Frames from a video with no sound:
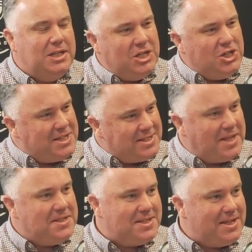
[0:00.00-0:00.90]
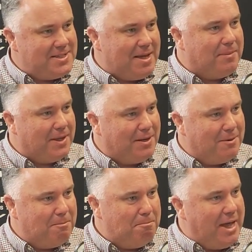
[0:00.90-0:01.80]
Did you sense that
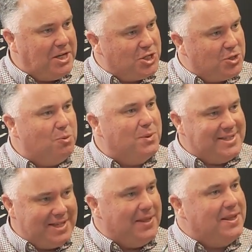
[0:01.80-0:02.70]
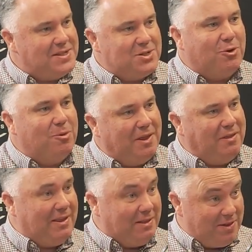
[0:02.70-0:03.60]
something magical was in this group,
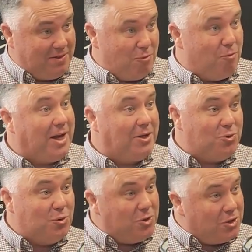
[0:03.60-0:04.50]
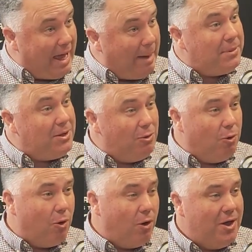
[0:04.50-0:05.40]
that the run could happen,
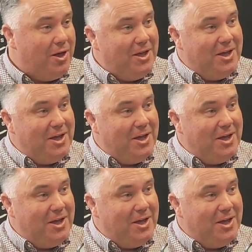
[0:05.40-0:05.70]
or